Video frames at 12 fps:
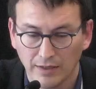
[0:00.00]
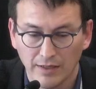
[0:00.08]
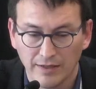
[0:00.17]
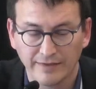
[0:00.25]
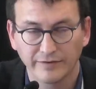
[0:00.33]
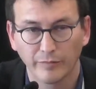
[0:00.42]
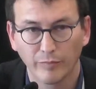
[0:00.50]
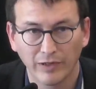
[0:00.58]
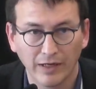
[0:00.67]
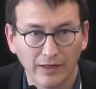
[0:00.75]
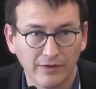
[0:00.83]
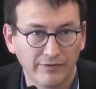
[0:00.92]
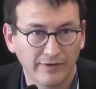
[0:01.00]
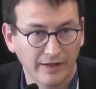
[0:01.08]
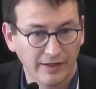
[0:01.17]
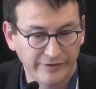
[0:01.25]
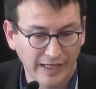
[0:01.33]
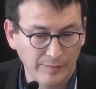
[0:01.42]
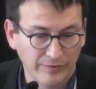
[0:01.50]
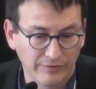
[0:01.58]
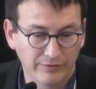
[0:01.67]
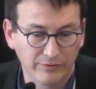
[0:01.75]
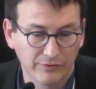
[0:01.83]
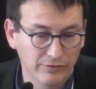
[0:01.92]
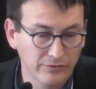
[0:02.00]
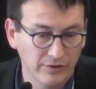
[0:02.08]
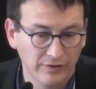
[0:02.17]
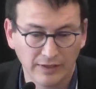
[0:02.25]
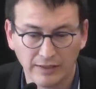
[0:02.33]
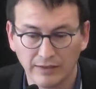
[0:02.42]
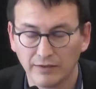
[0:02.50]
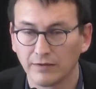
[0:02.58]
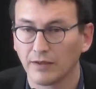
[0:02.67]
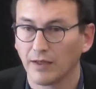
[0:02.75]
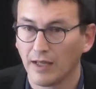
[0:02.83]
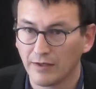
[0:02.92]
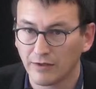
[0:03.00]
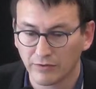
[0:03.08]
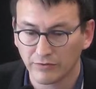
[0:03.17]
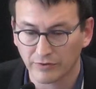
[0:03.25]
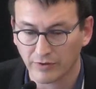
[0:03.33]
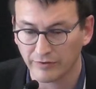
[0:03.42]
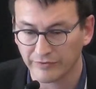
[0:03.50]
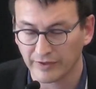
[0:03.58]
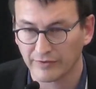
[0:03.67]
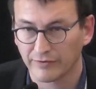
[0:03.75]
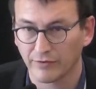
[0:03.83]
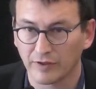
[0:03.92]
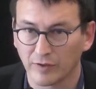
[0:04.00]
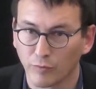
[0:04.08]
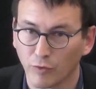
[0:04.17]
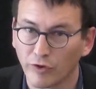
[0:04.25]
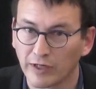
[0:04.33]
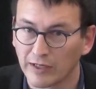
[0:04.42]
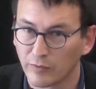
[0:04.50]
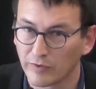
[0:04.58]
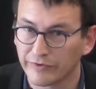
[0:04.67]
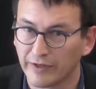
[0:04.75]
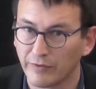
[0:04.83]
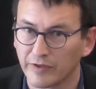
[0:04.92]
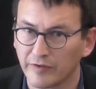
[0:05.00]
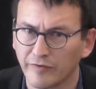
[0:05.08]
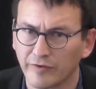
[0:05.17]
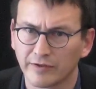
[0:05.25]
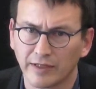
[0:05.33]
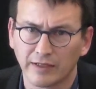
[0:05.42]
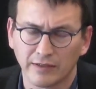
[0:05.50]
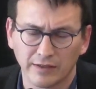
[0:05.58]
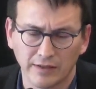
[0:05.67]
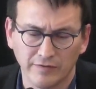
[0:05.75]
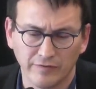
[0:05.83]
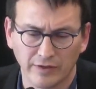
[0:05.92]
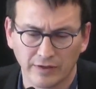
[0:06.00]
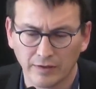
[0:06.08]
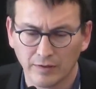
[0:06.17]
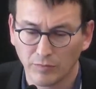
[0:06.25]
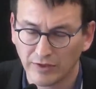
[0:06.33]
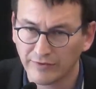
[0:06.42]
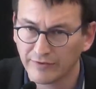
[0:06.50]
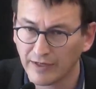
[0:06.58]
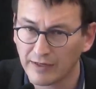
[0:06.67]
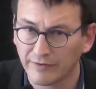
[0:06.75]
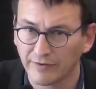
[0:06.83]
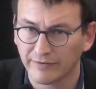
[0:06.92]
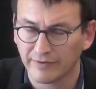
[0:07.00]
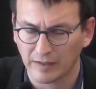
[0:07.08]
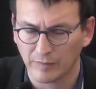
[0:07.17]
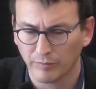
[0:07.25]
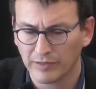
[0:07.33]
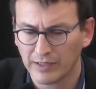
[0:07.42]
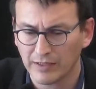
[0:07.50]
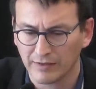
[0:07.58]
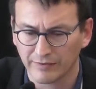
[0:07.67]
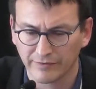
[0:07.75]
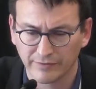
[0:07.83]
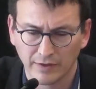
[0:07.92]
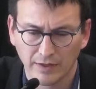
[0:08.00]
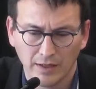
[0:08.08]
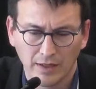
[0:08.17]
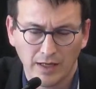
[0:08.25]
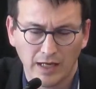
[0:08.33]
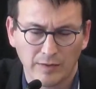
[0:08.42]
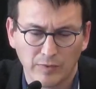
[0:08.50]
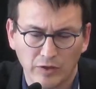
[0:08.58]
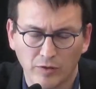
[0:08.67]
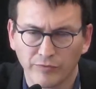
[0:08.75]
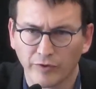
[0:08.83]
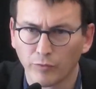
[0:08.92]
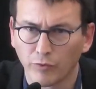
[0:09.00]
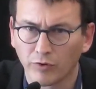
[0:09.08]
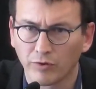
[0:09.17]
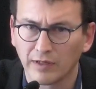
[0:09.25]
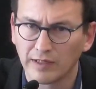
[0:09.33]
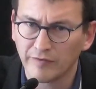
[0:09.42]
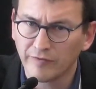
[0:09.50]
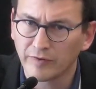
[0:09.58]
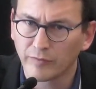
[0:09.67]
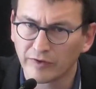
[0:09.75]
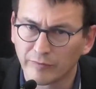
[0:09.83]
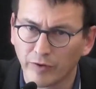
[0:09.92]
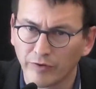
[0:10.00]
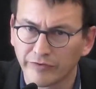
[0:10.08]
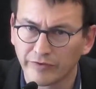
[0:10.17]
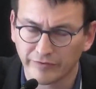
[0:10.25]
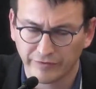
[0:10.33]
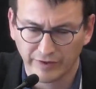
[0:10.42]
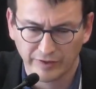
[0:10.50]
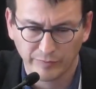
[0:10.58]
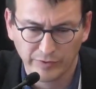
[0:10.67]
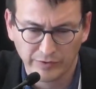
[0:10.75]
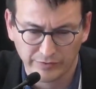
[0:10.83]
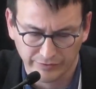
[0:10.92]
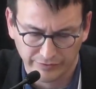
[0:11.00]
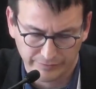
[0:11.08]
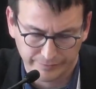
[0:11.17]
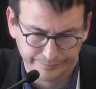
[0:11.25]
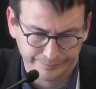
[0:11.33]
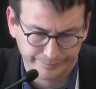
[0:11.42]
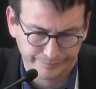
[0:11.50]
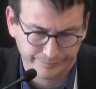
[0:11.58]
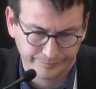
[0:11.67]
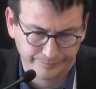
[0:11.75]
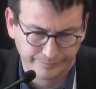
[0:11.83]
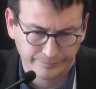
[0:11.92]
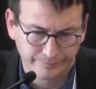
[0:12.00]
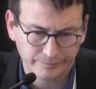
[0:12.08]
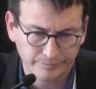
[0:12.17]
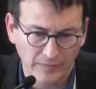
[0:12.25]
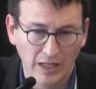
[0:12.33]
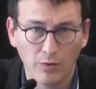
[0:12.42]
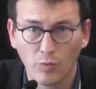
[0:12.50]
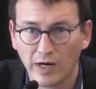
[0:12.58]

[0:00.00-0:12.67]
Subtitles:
That's a playlist that adapts through the day and the user context. So in the morning it will sound different than in the evening, but it stays the same playlist. And it becomes a more living, responsive experience. And why